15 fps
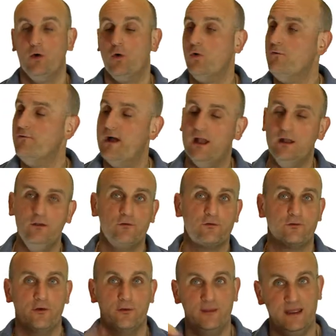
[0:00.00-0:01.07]
all values
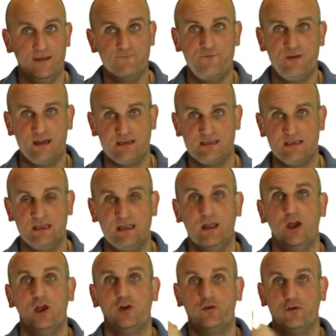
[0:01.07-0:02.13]
from infinity
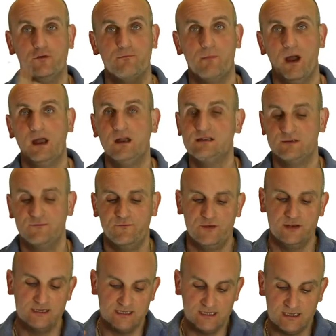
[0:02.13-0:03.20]
to minus
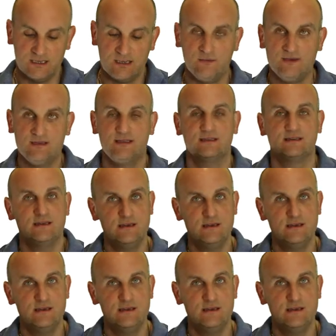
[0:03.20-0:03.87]
infinity can go into this.